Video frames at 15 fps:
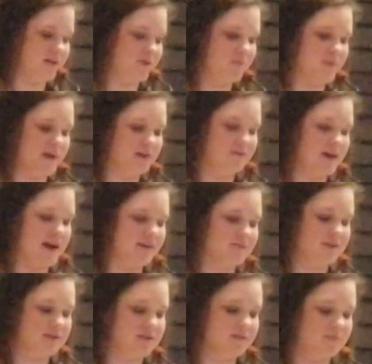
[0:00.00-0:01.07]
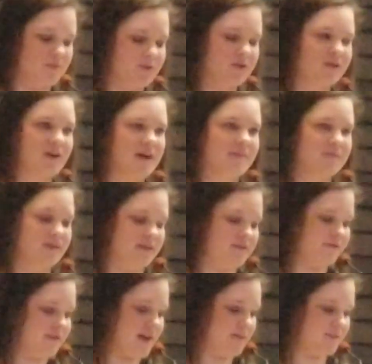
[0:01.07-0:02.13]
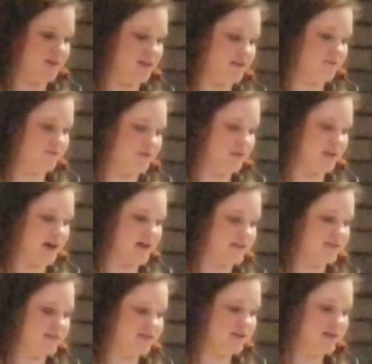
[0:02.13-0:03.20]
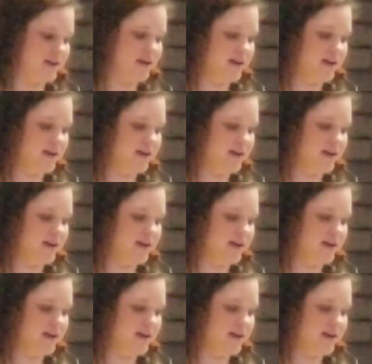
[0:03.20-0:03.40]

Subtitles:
or been around to support Grandma and the family through the last